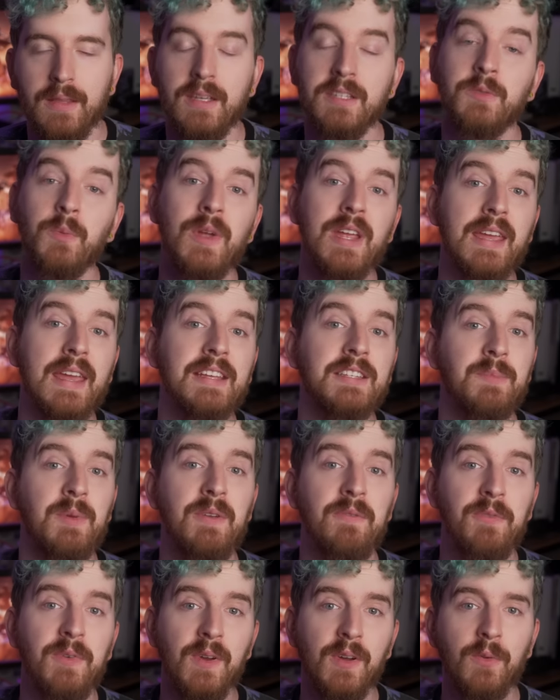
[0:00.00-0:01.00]
This week has
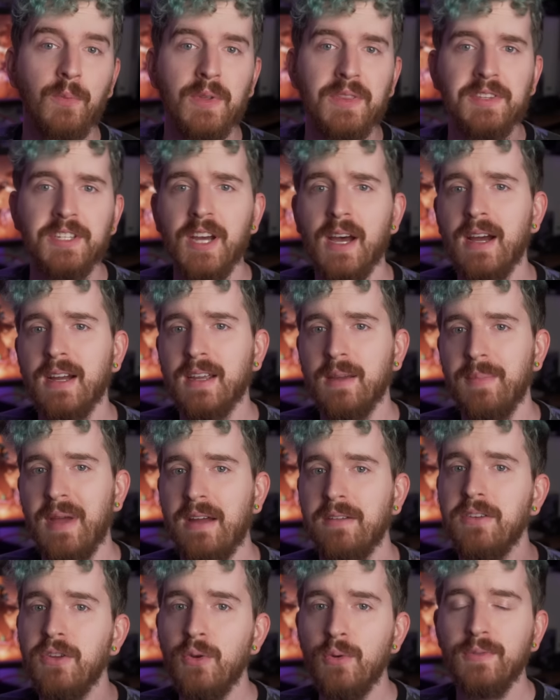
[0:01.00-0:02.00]
been filled with talk
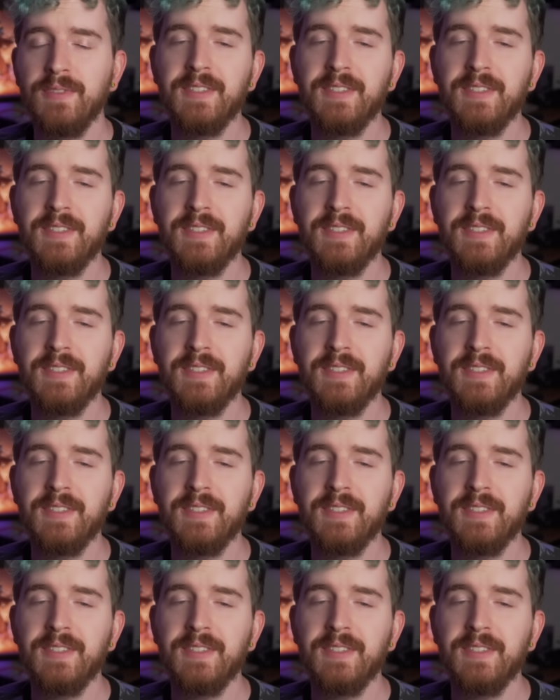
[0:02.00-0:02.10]
about new